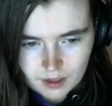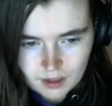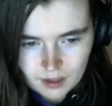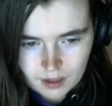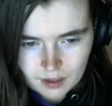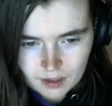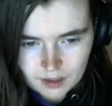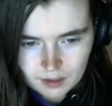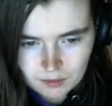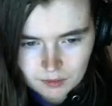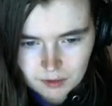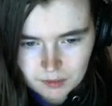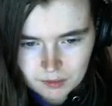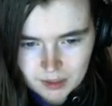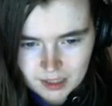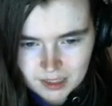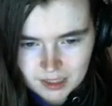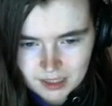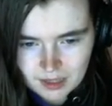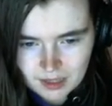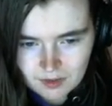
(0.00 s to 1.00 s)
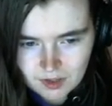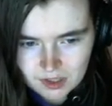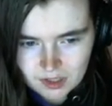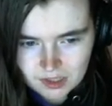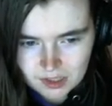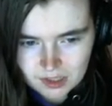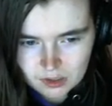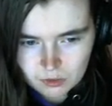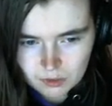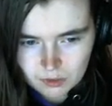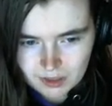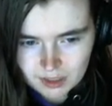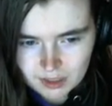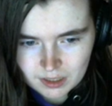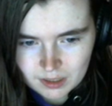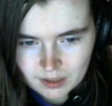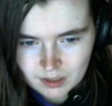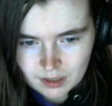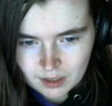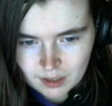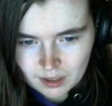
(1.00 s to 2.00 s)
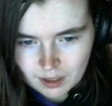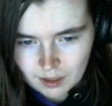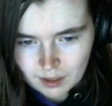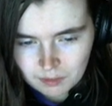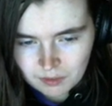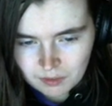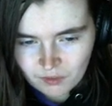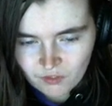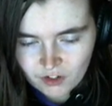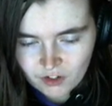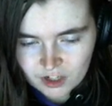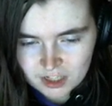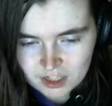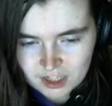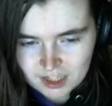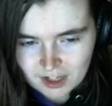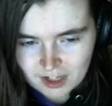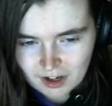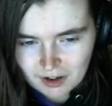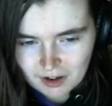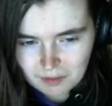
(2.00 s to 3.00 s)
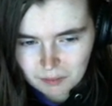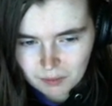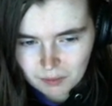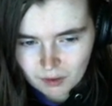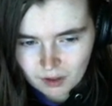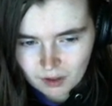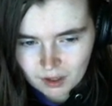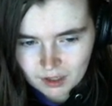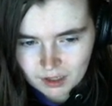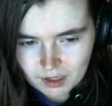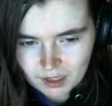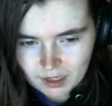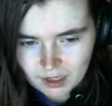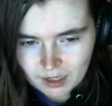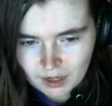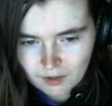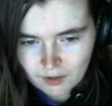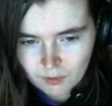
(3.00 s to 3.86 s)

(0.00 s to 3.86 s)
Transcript: It's up to me to save this situation. I'm the first to start applauding.